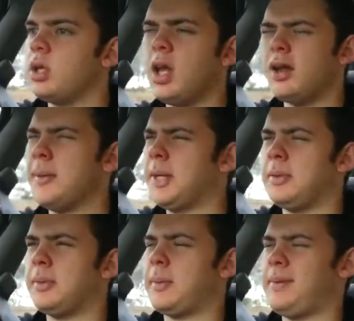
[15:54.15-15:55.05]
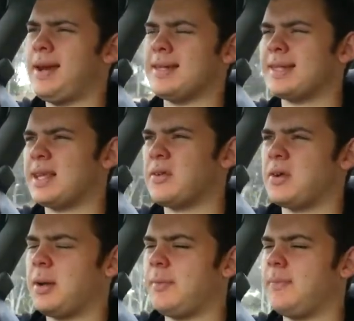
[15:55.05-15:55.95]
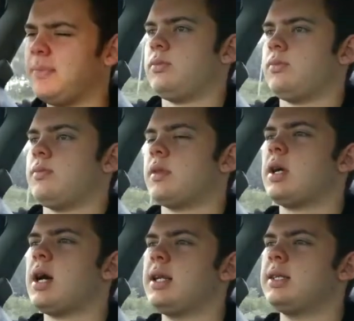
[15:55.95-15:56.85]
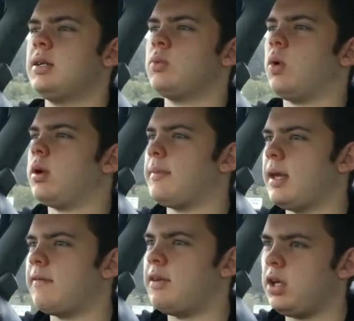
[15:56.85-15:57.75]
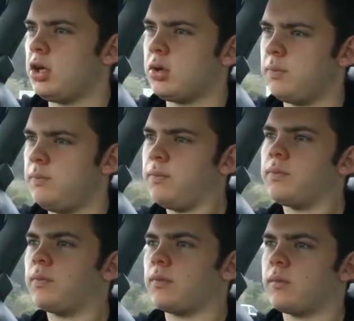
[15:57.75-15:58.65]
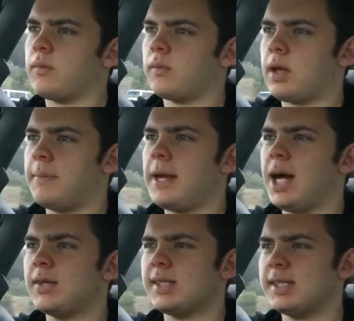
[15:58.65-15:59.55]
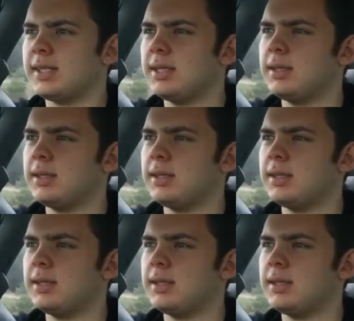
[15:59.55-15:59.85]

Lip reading: I hope I'm pronouncing that right. I kind of didn't want to make a video about it.